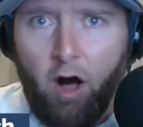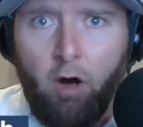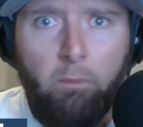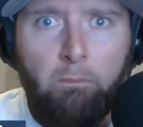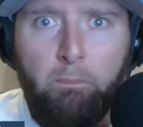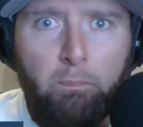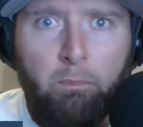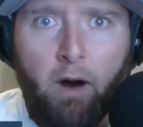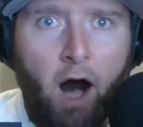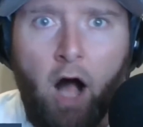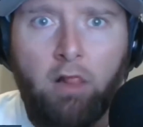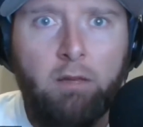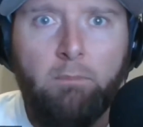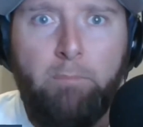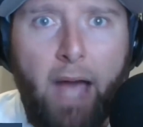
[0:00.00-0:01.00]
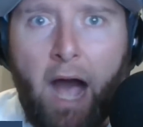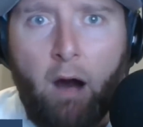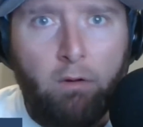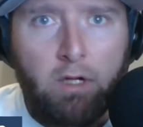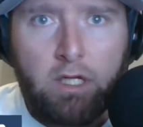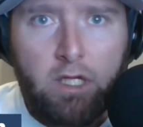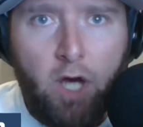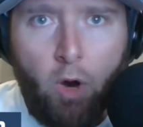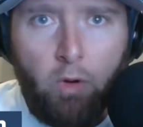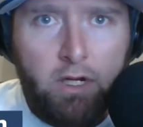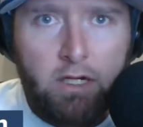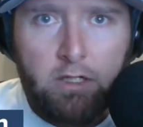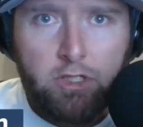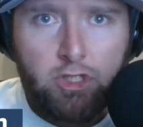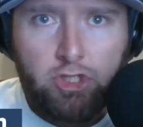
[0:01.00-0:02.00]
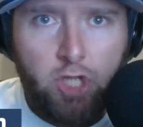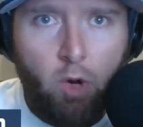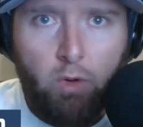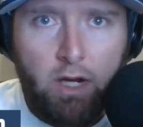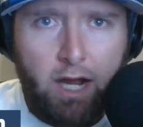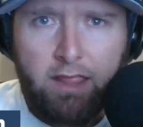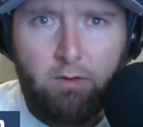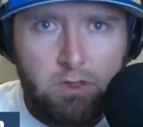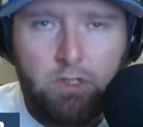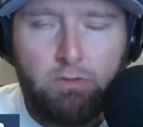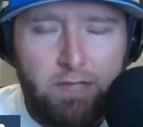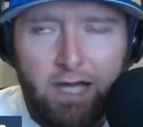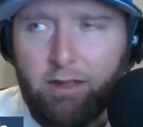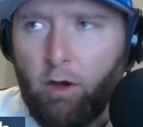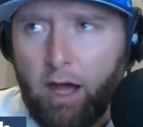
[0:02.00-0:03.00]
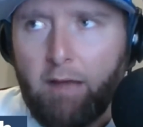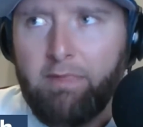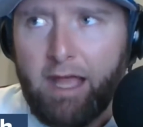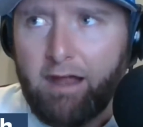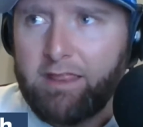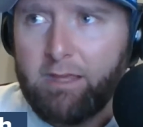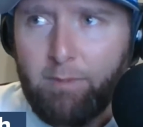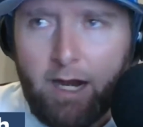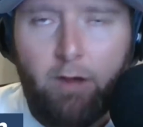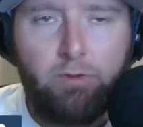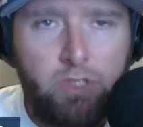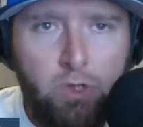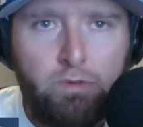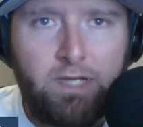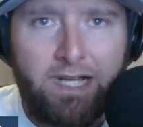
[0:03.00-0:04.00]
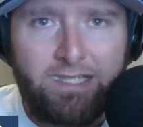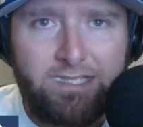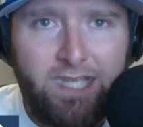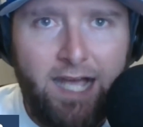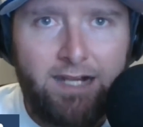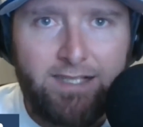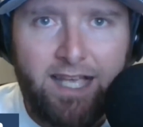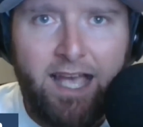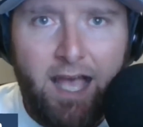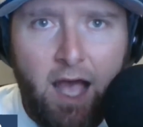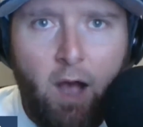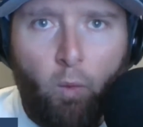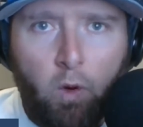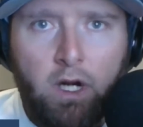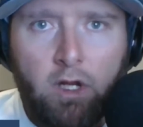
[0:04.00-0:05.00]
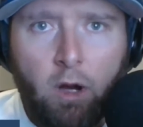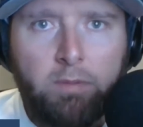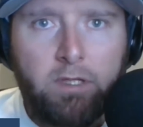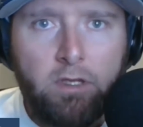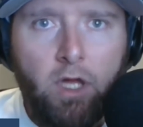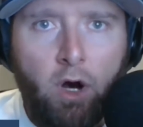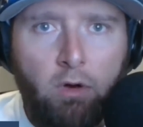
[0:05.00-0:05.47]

all about going and showing. I think it was Utah. No, now I think about it. It was Utah State. He's like, "We're going to go up to